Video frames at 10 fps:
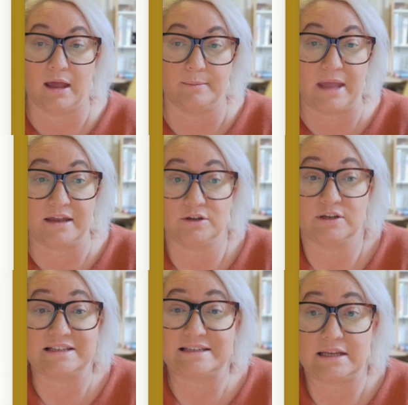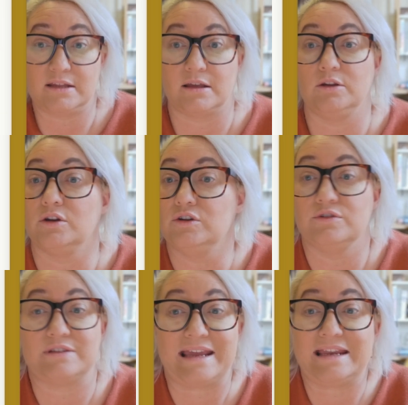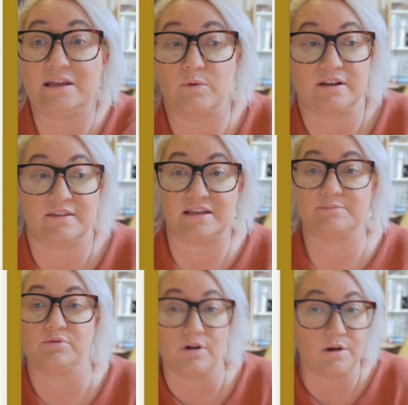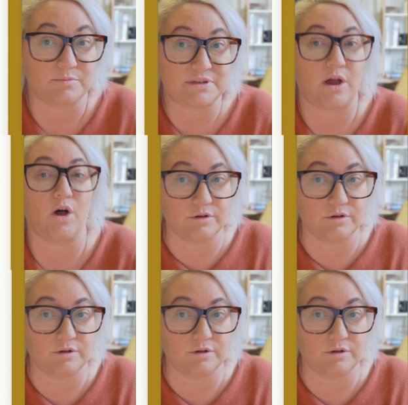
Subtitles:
and you can see that you can use any one of these prompts